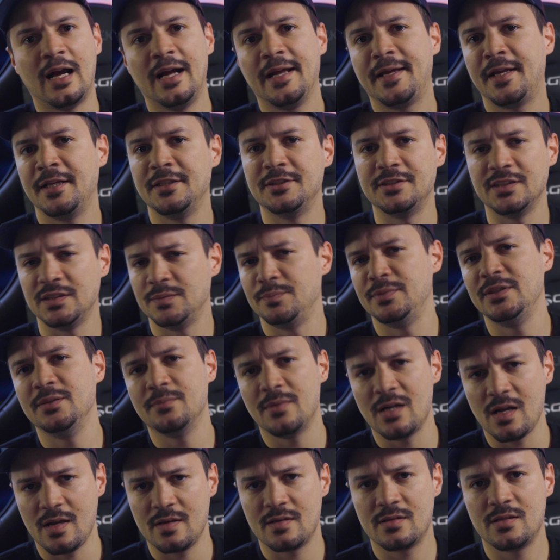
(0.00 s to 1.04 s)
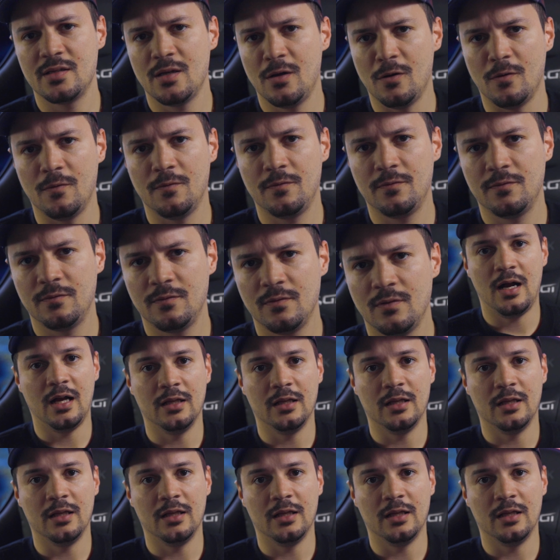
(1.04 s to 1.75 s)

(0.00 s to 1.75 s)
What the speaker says: I can just be myself.